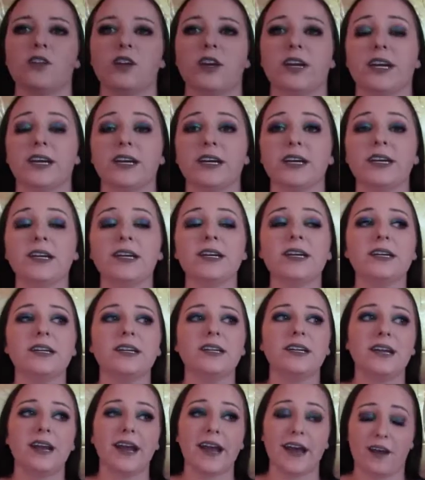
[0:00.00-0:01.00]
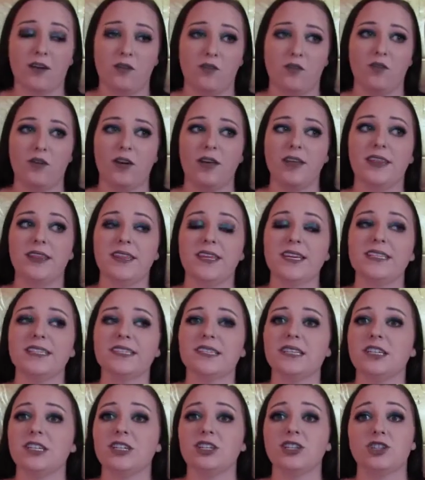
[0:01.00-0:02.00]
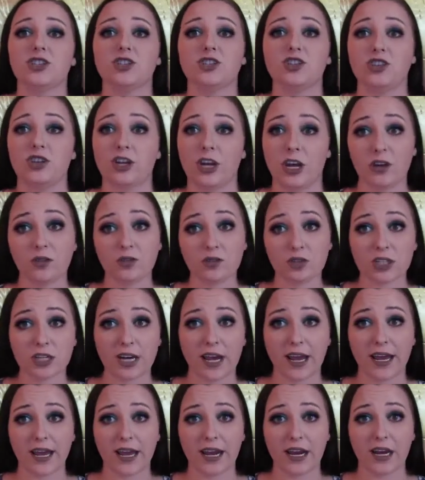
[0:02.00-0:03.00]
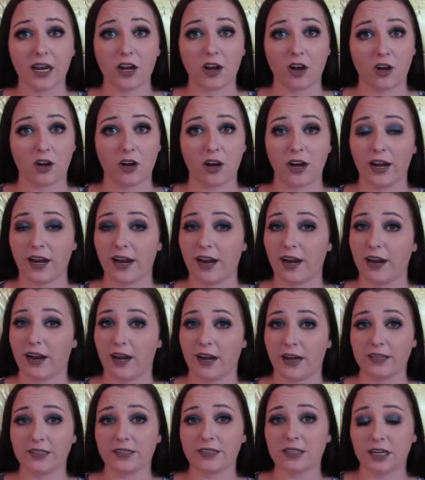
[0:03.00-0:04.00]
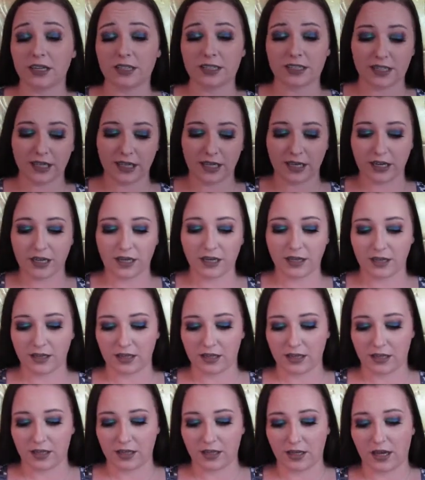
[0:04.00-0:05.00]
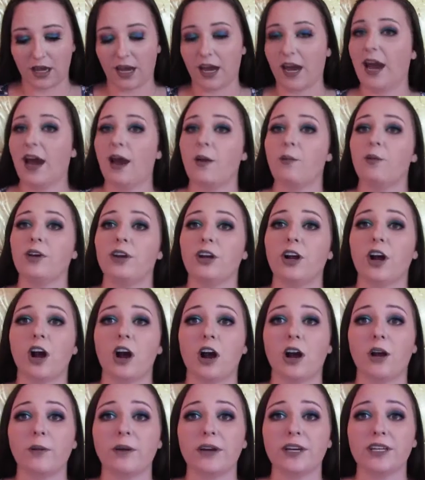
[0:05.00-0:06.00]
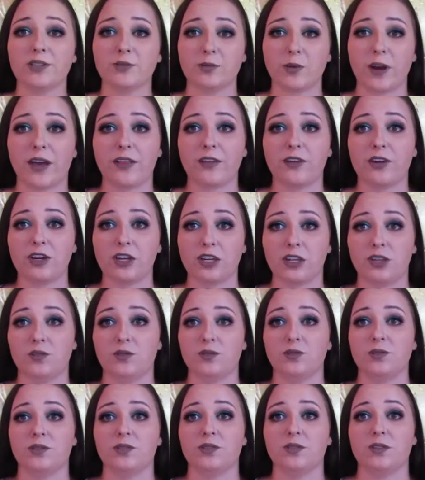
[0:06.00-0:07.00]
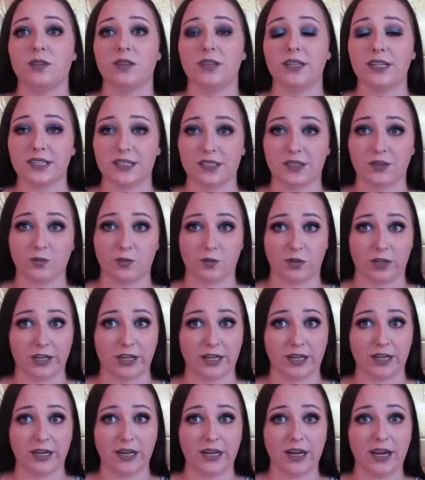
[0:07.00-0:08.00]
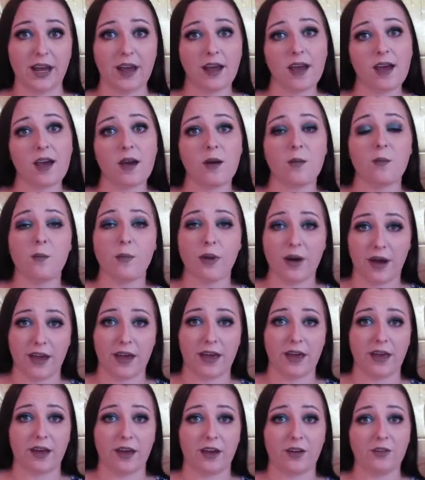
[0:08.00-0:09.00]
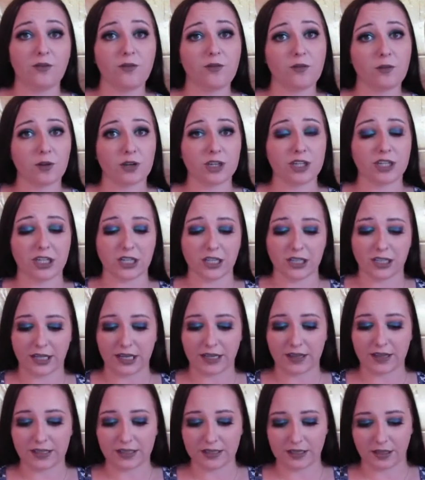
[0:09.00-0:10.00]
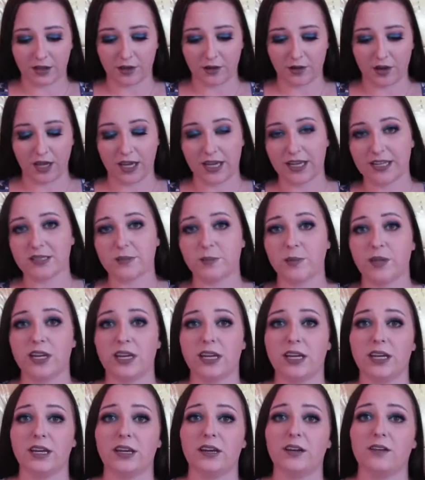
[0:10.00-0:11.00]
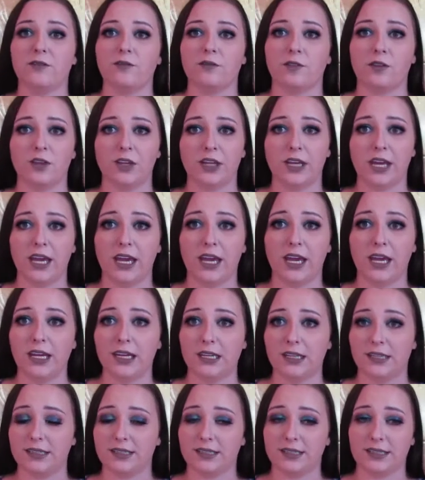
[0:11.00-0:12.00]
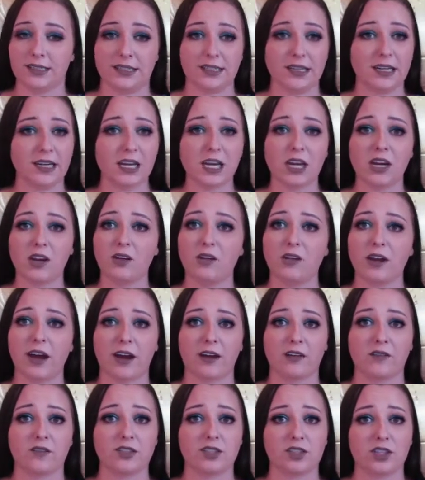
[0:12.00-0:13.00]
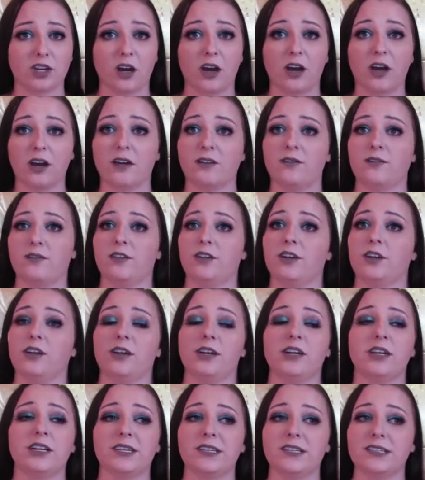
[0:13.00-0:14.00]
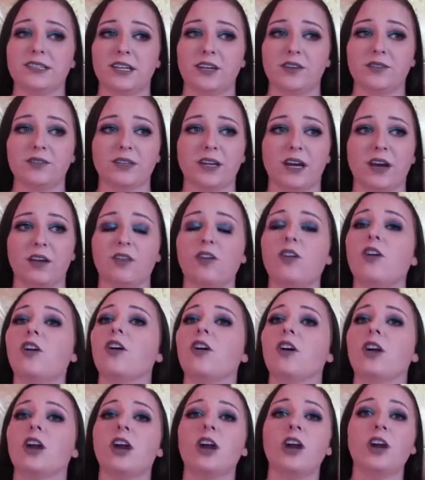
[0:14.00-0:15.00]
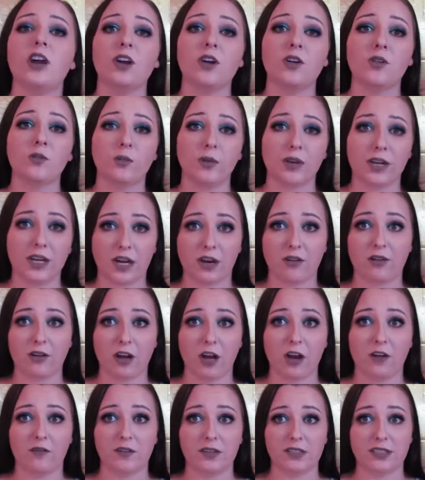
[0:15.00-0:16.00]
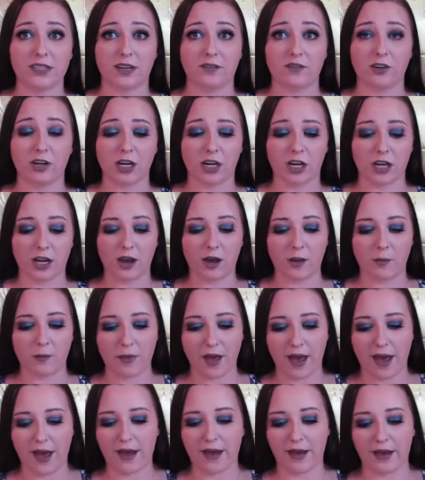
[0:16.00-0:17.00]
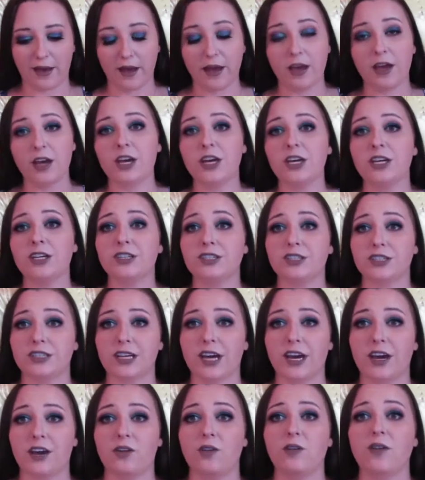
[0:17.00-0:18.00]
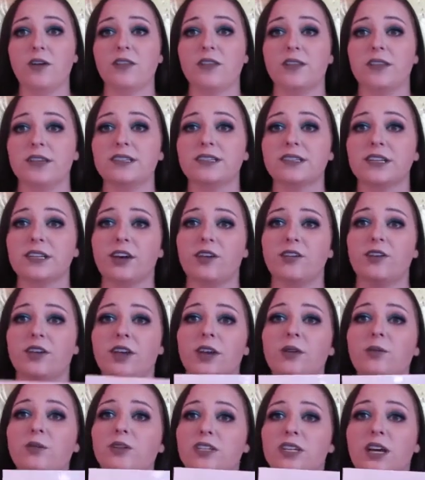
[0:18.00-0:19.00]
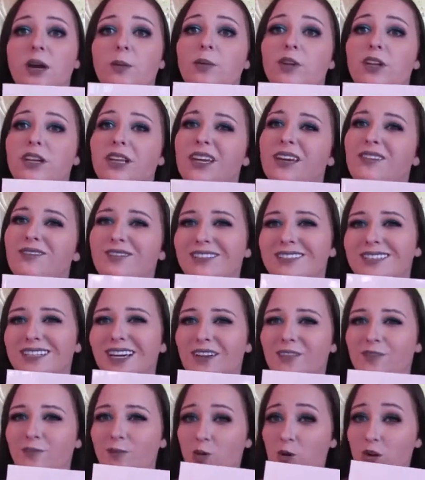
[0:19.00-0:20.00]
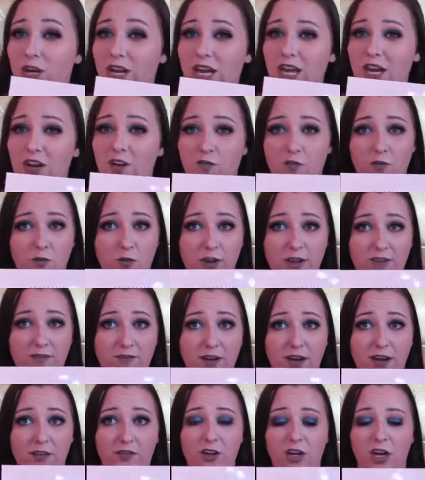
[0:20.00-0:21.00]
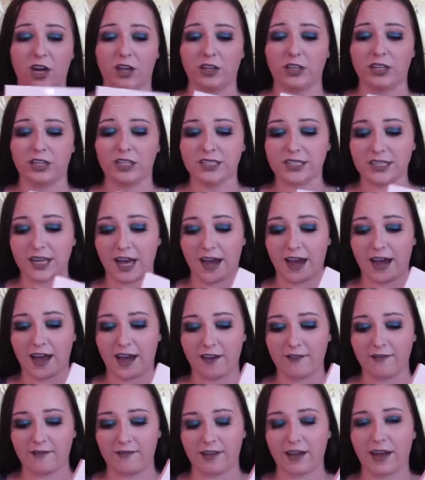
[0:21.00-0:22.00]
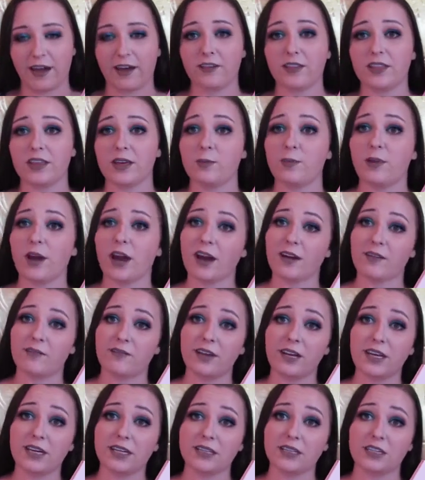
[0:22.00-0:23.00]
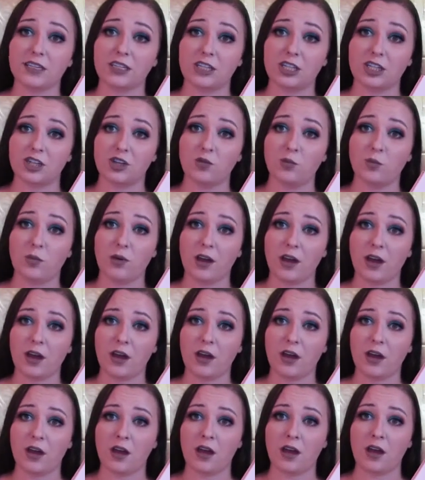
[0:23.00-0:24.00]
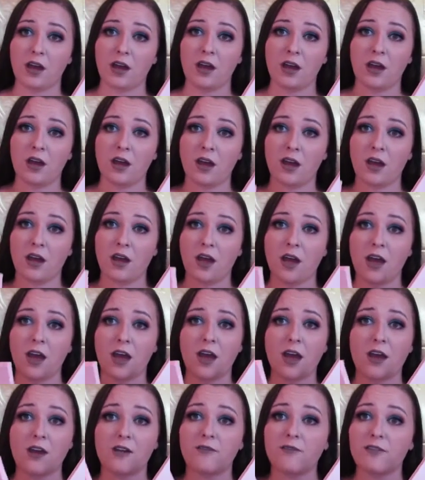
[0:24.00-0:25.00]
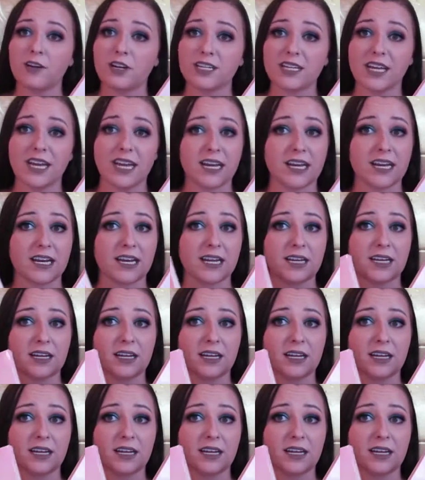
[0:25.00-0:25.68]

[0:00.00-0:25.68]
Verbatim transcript: Kit. Now, this is no shade on Anastasia. I would always rather use this one, but unfortunately this glow kit has been fully discontinued, out of stock for goodness knows how long. We don't know if it's ever going to come back. So this glow kit, which I believe was like $40 or $45, I have found the perfect dupe for $10.